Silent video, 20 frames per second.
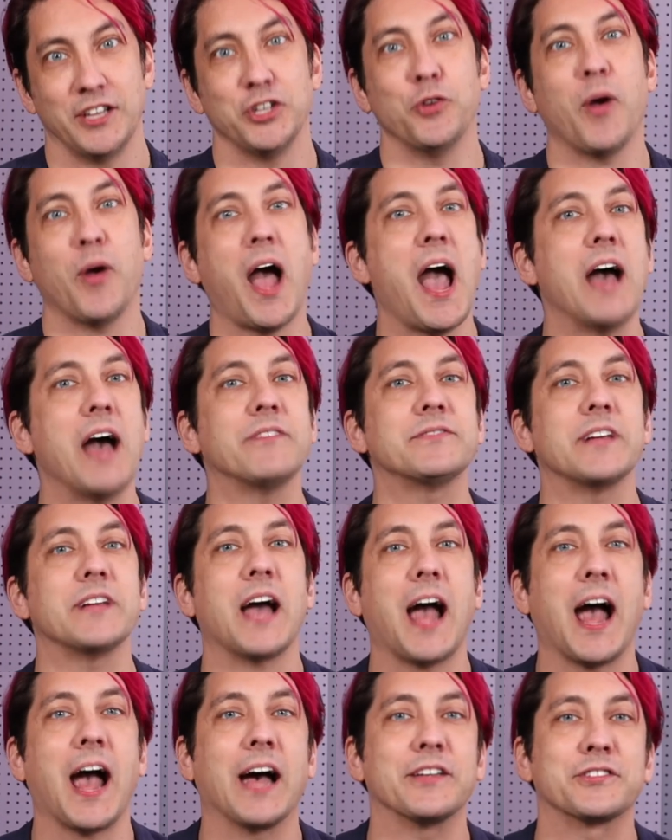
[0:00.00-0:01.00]
You have
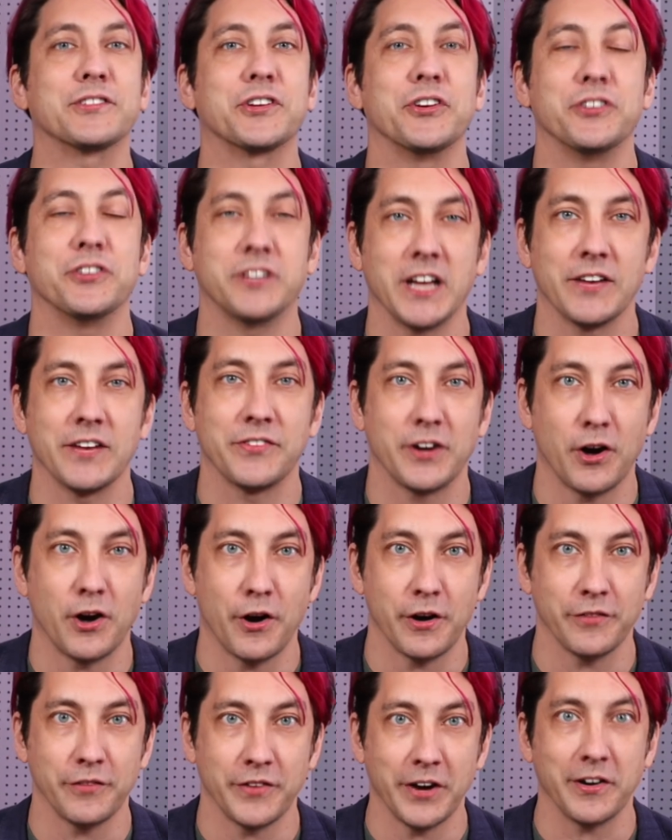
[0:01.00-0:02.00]
to ask your deaf and
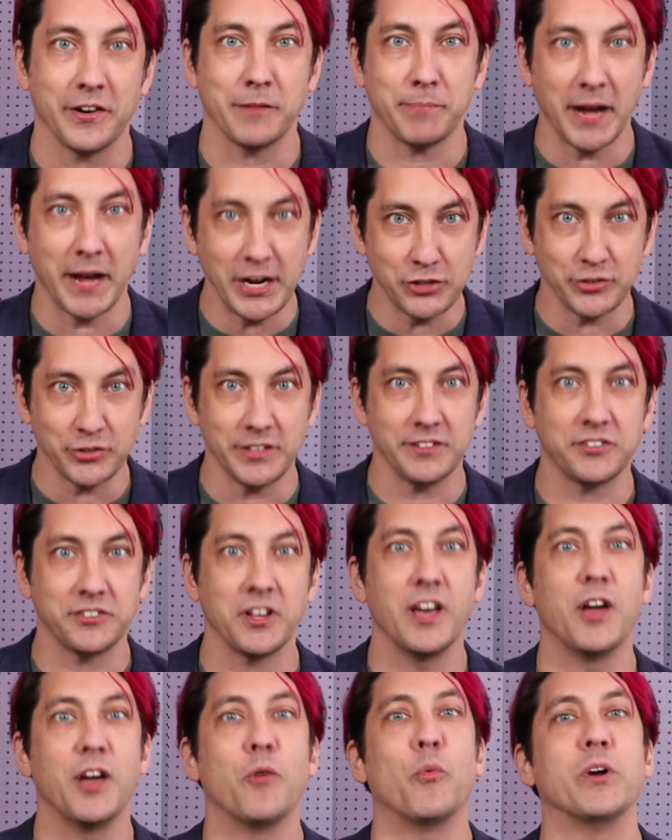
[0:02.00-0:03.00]
hard of hearing
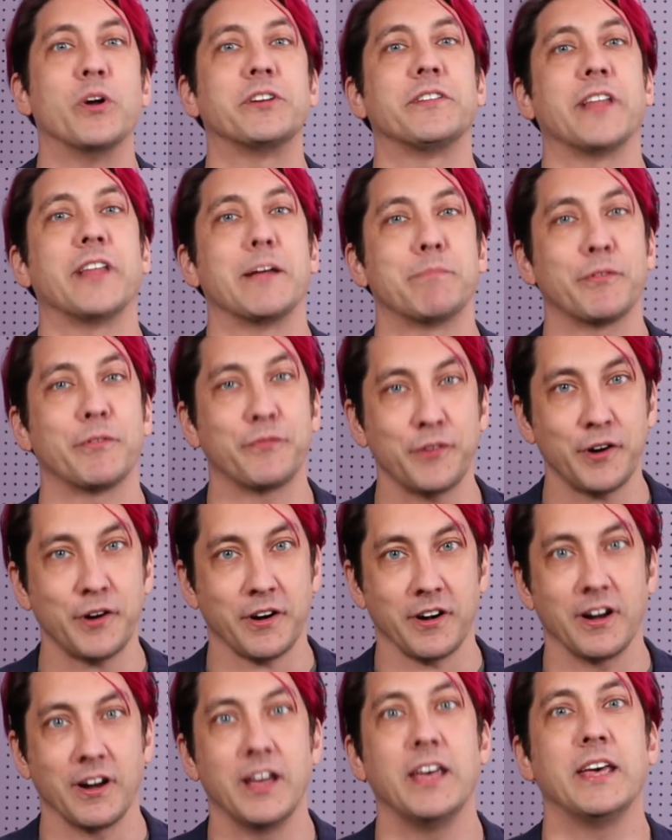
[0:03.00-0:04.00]
patrons which they
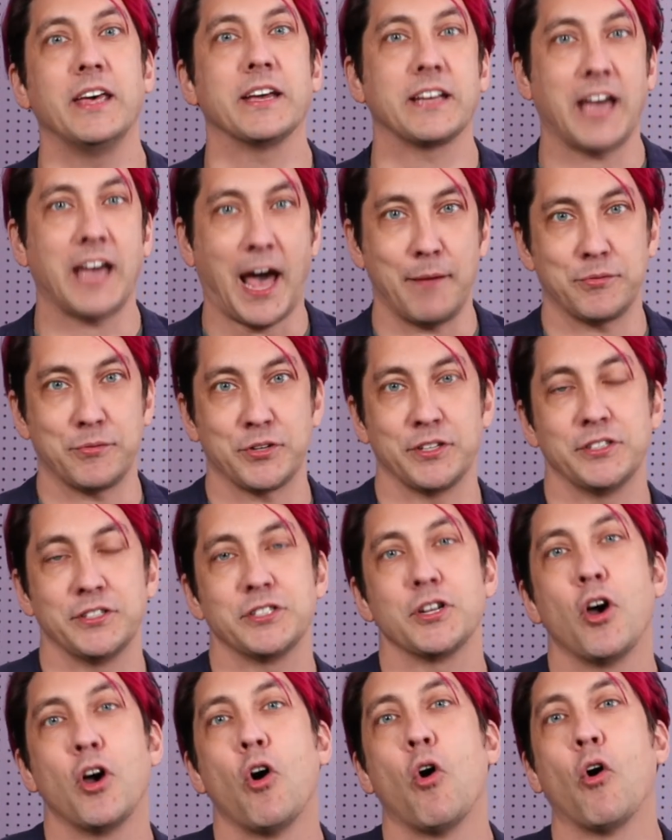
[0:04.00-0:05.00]
prefer,
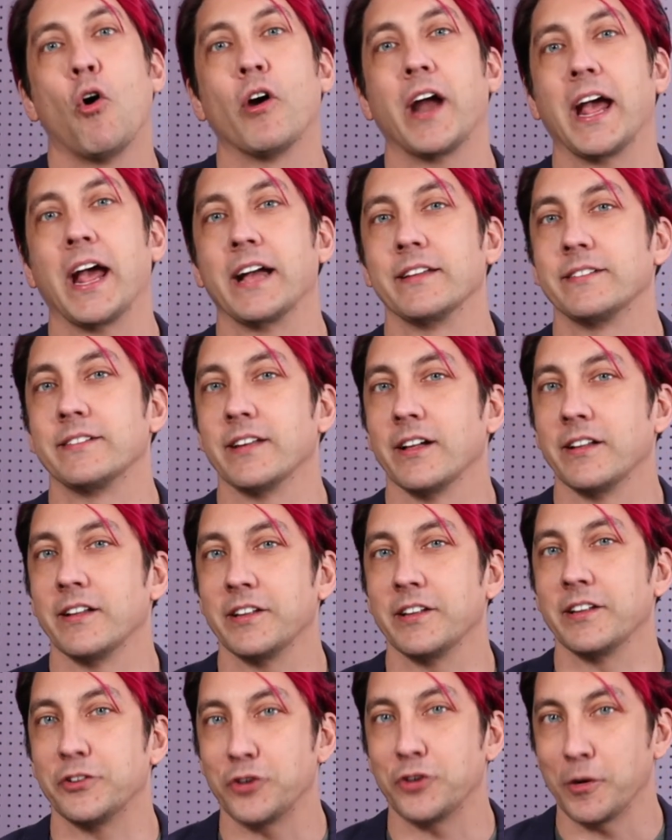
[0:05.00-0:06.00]
captions or
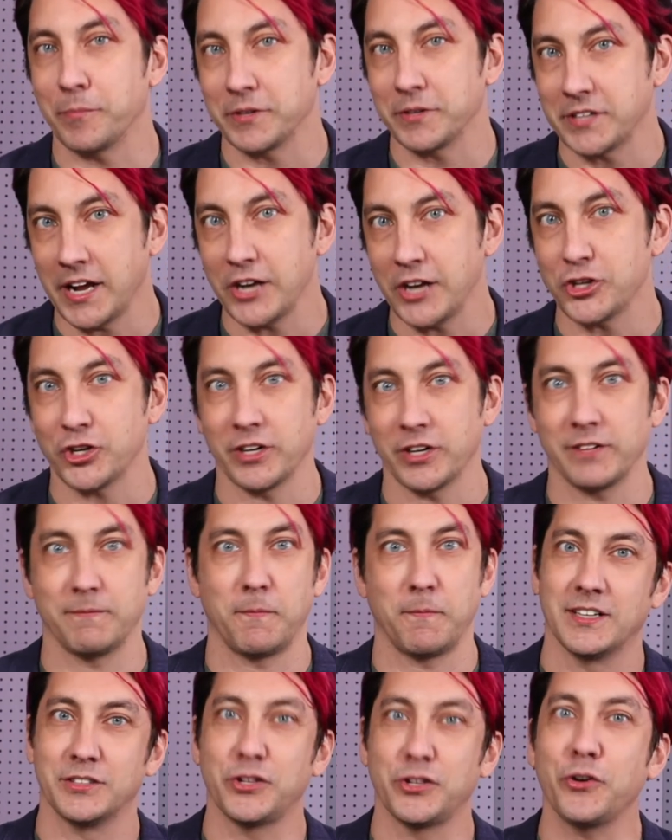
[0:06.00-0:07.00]
ASL interpretation.
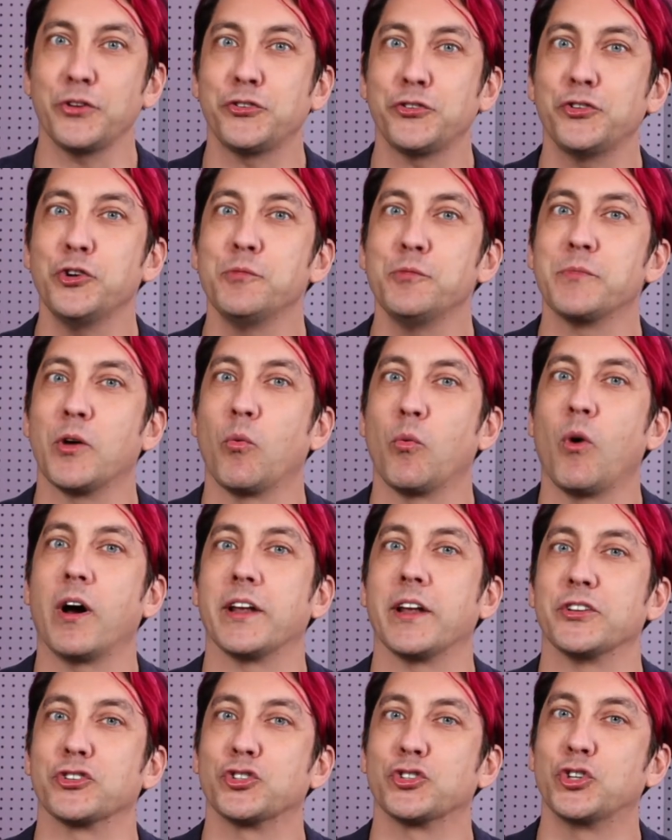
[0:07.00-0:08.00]
Don't assume that one
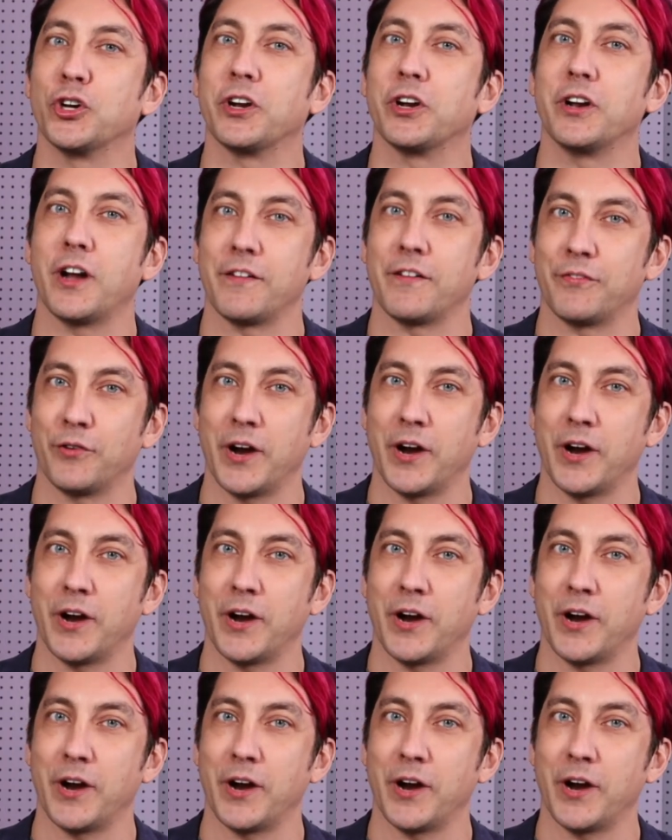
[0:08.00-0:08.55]
is good enough for